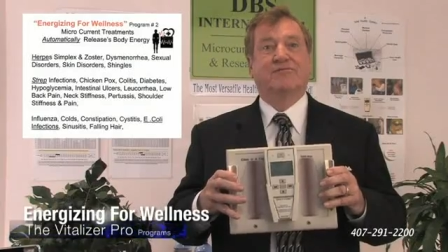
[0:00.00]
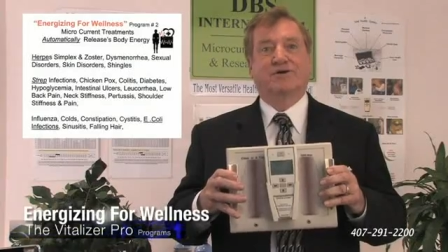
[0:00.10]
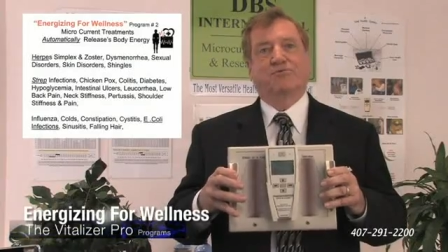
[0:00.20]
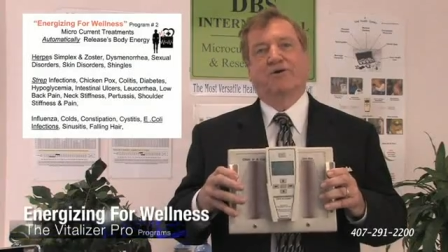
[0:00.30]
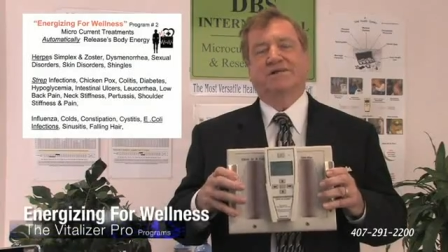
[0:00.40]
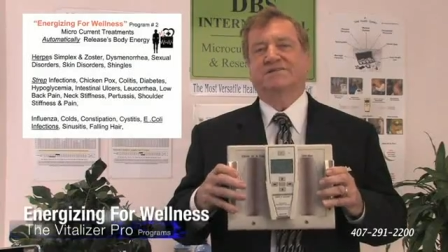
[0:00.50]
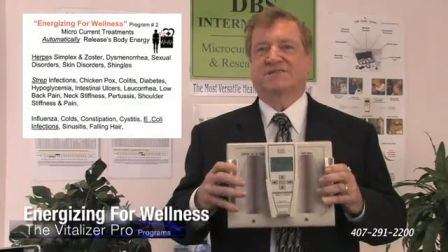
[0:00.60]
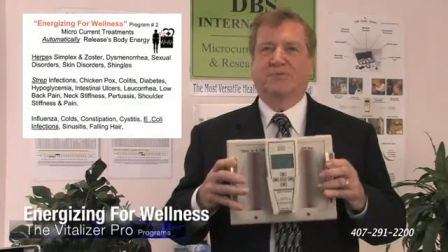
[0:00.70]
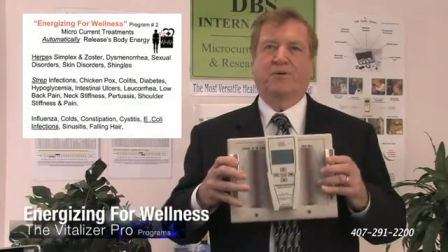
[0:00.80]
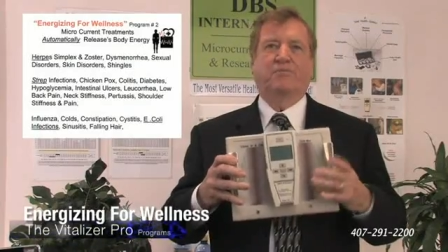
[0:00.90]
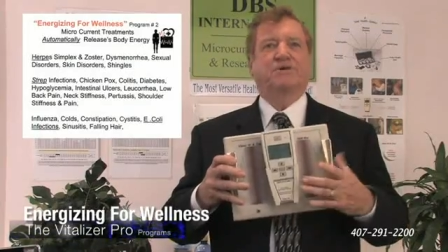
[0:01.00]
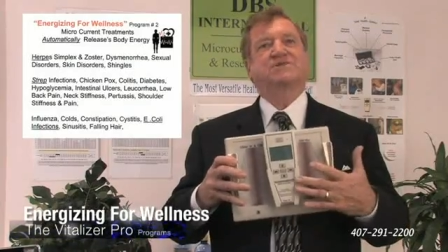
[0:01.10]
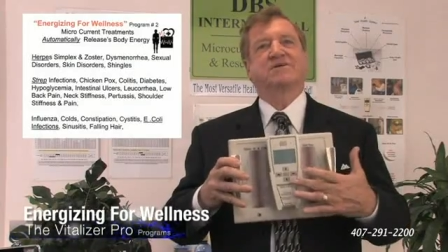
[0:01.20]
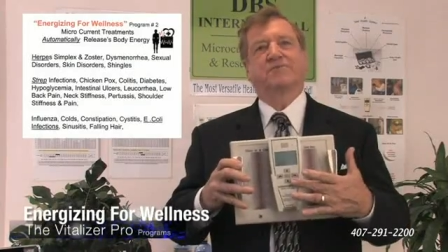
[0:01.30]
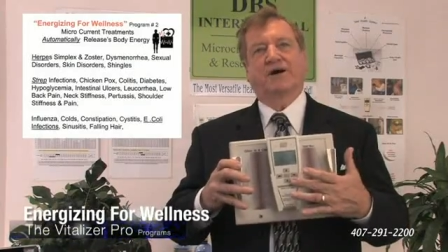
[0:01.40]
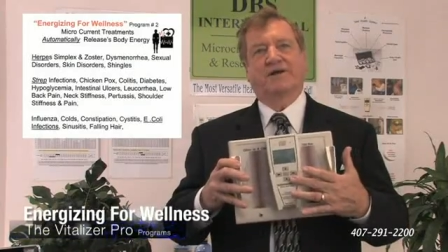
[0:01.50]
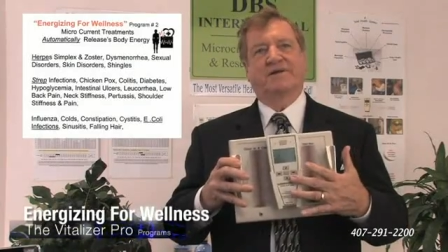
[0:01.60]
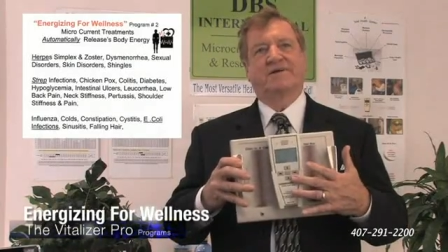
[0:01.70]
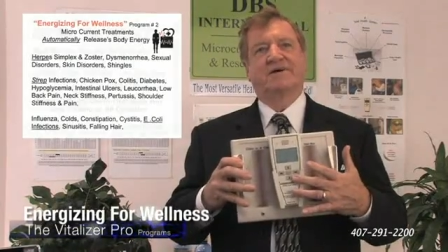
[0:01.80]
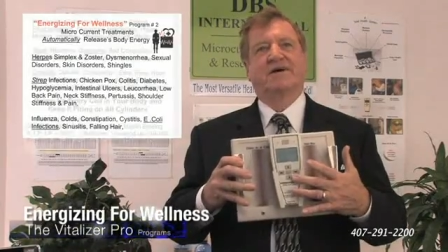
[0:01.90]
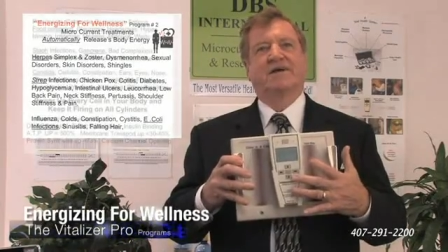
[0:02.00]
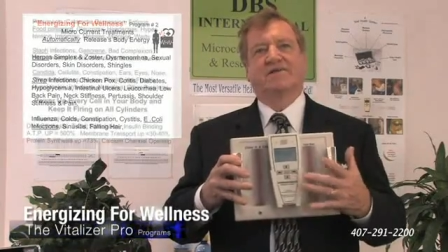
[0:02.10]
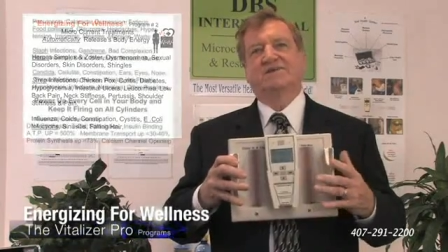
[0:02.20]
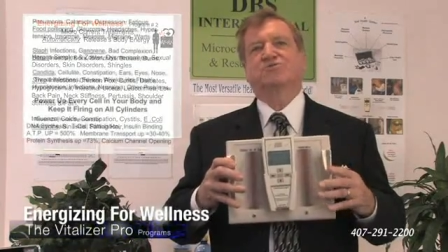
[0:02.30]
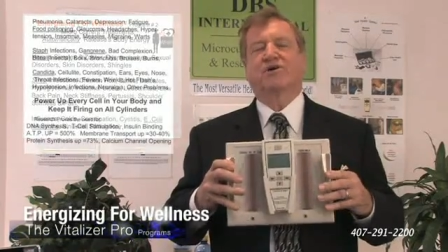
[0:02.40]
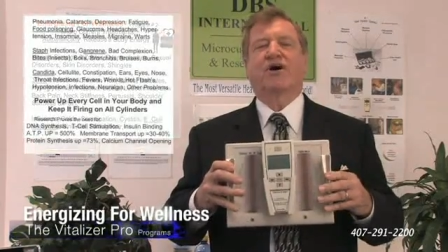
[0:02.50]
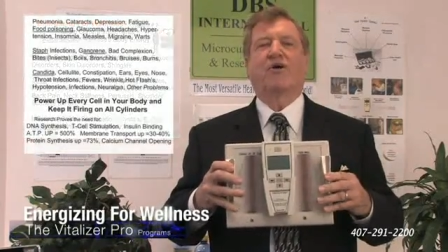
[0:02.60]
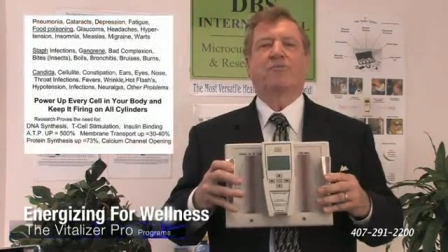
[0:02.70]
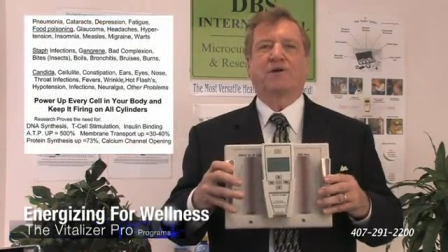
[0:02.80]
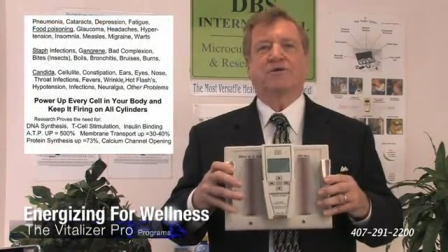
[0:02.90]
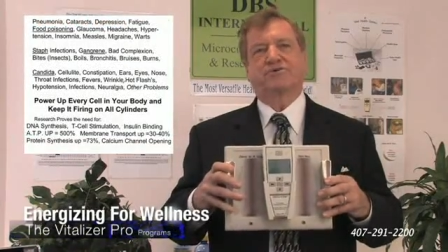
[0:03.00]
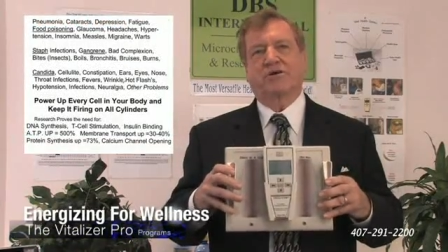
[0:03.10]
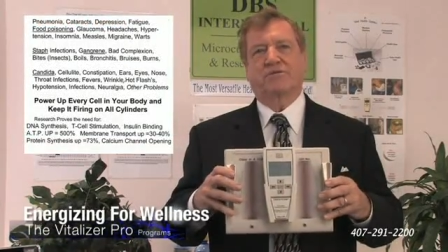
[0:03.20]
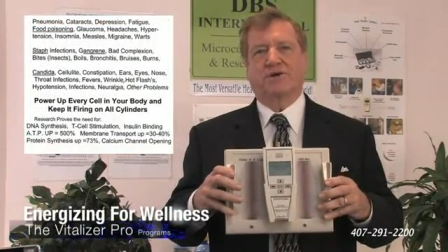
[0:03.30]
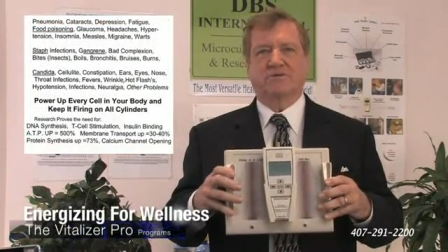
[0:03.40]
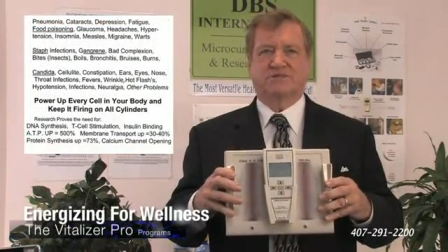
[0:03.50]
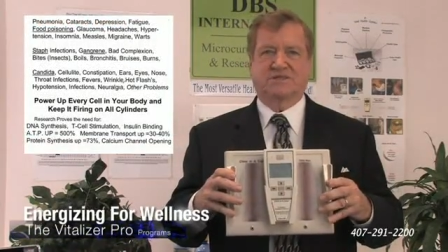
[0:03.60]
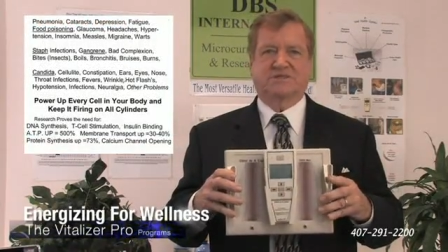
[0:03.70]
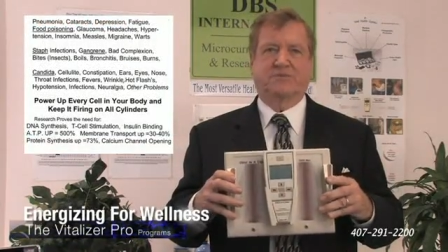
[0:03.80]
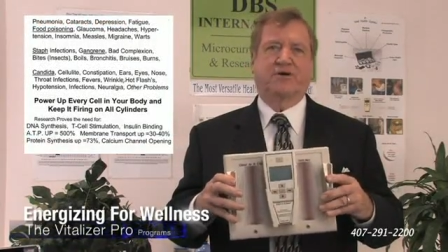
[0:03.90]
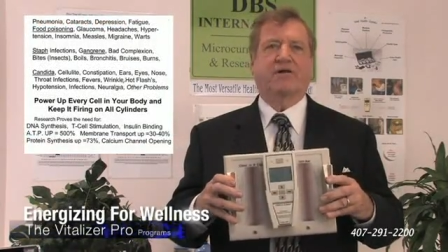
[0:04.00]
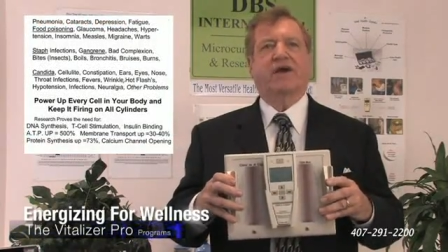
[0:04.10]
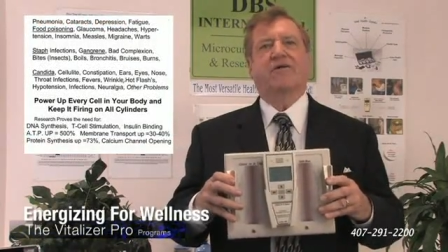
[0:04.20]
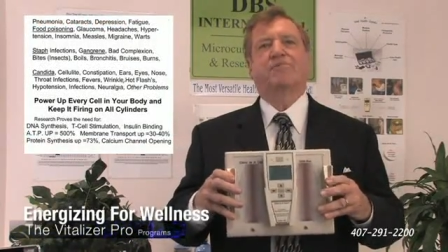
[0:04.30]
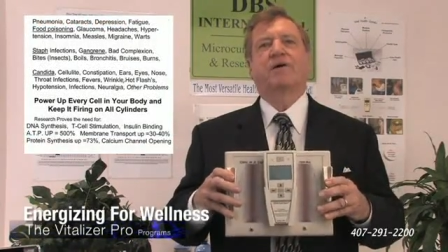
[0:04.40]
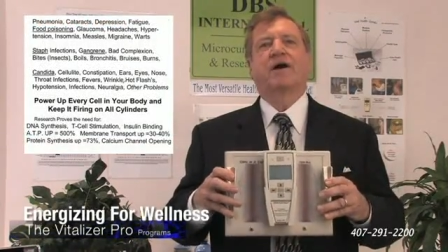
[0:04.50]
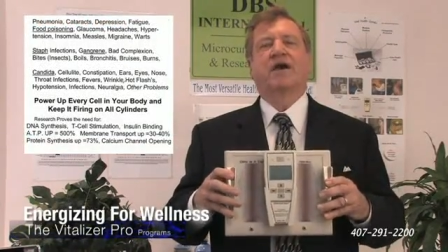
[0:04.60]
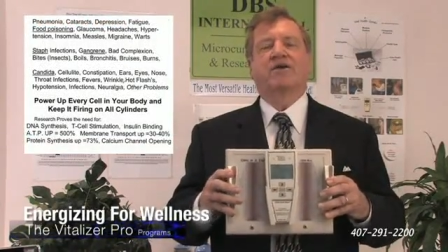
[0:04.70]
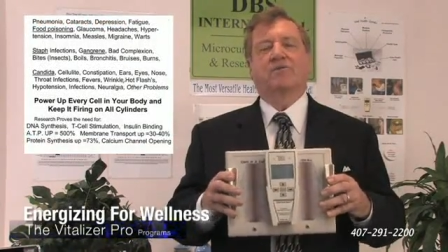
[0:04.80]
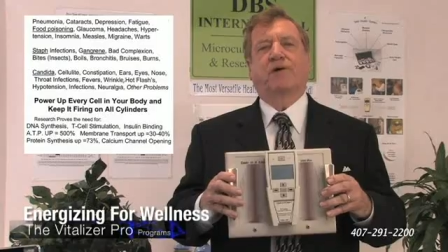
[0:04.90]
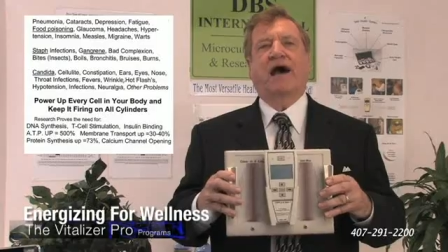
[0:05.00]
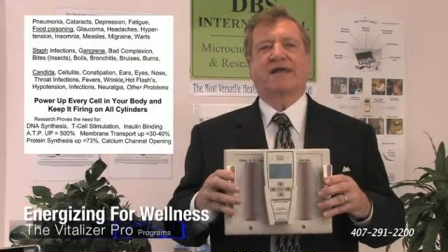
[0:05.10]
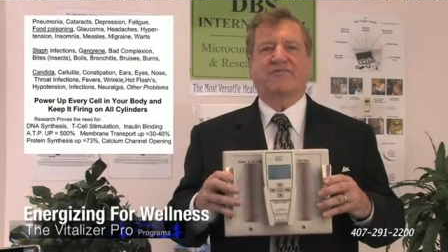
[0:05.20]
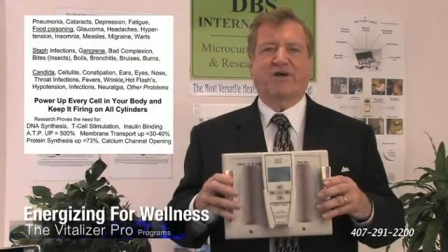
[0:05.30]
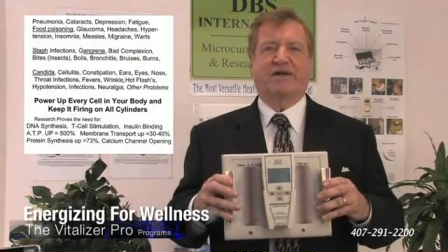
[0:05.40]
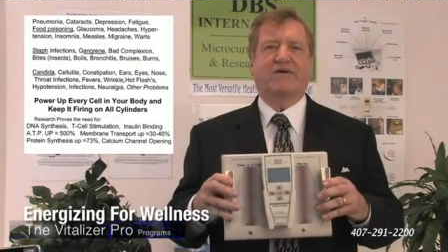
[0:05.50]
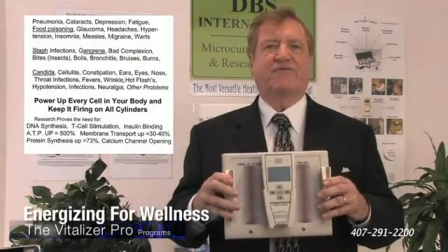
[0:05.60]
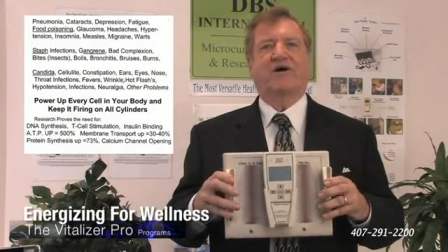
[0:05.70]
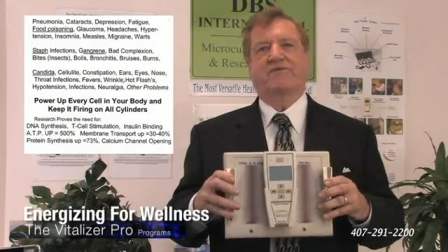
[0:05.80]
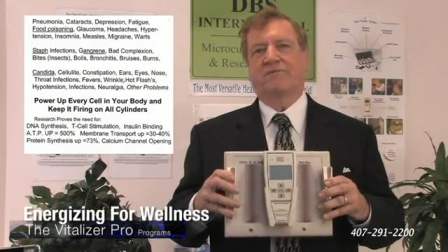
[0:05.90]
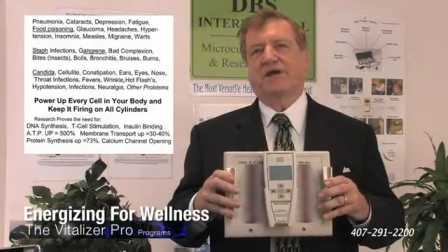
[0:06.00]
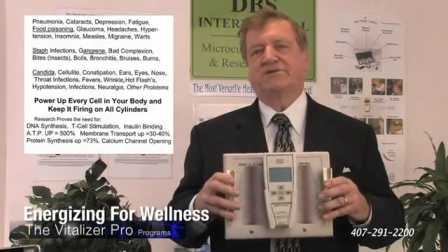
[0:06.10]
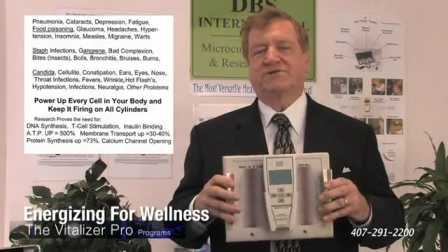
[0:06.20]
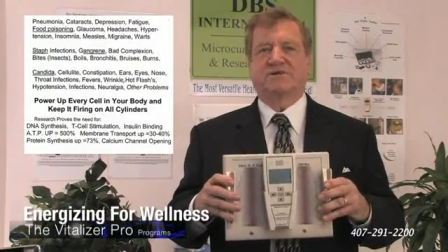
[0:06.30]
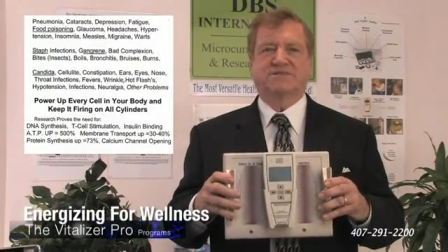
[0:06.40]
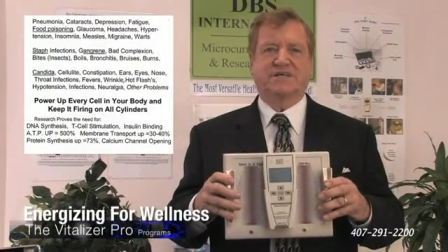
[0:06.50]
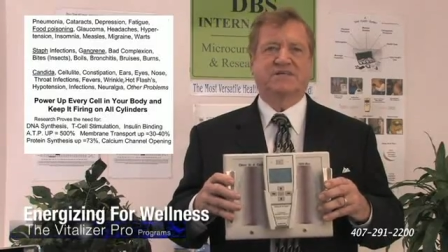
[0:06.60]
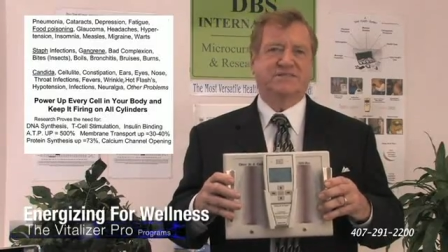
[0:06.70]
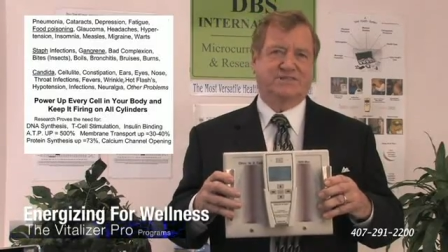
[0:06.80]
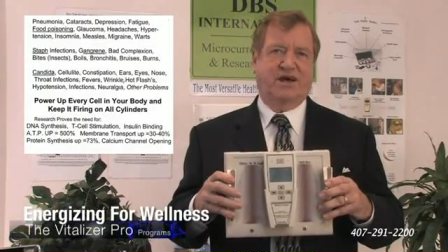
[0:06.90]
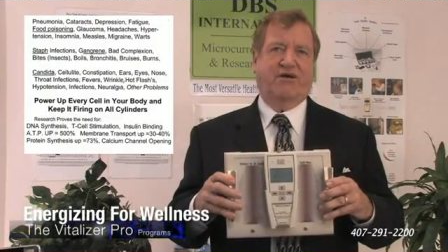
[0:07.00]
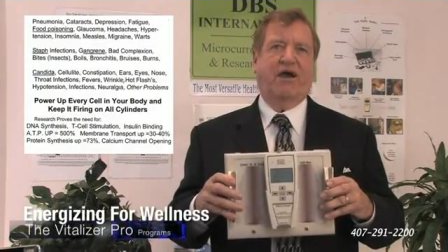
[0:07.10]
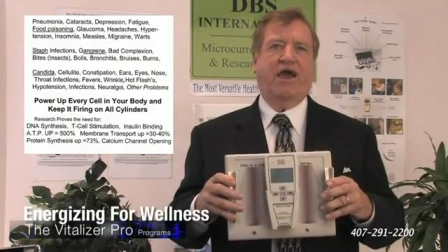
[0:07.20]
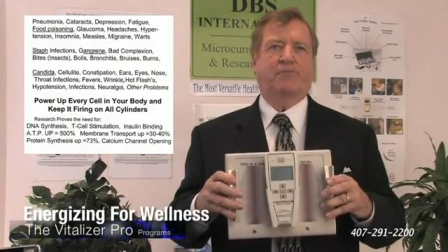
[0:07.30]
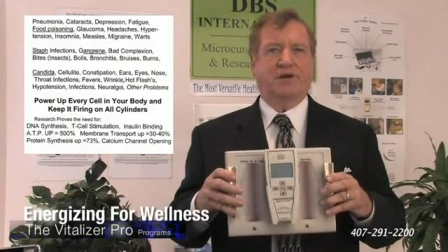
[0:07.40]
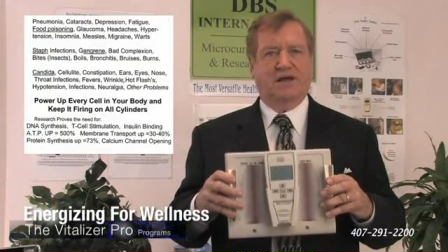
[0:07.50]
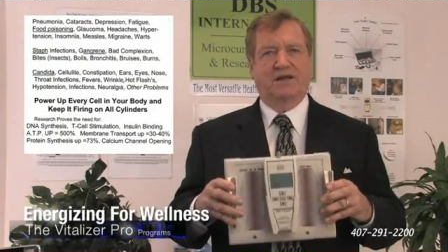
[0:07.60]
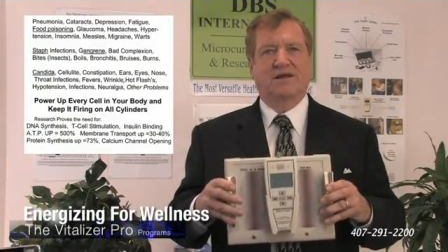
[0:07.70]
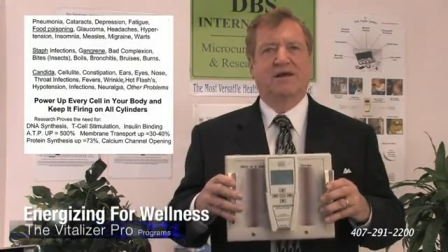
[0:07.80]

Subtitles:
With one simple push of the button, this will help build your immune system. It'll help your body fight off all the major diseases that are happening,